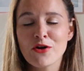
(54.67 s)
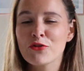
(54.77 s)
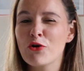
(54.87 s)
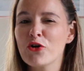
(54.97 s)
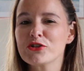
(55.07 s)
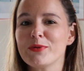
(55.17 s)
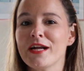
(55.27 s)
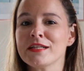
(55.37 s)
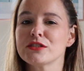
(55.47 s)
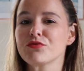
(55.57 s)
The whole
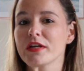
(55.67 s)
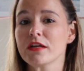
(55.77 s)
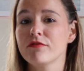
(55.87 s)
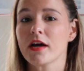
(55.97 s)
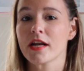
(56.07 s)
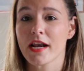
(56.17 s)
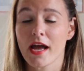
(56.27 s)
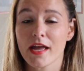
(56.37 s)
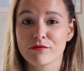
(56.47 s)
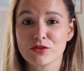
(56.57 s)
experience is really fun and
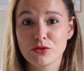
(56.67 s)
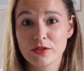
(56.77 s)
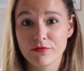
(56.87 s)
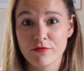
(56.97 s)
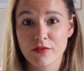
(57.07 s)
I have 2 different